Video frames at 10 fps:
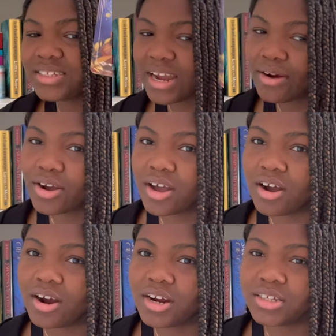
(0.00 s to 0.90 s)
tarot
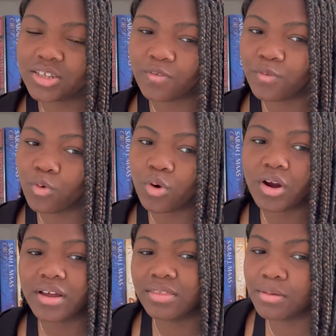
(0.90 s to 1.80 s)
cards
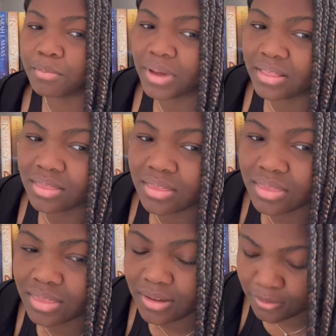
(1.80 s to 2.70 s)
for the month.